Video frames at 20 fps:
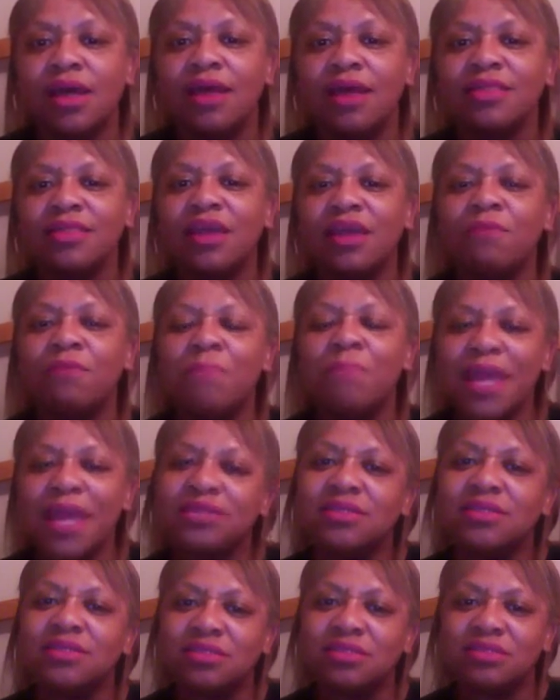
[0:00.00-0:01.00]
that have
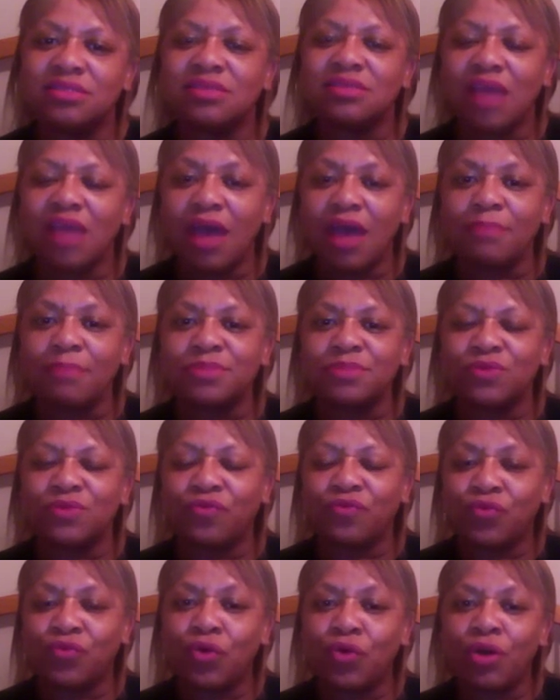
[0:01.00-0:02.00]
made steps
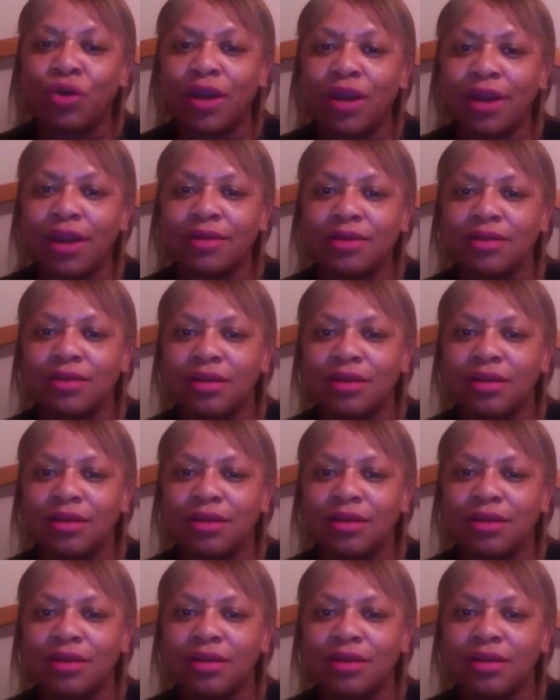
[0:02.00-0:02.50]
forward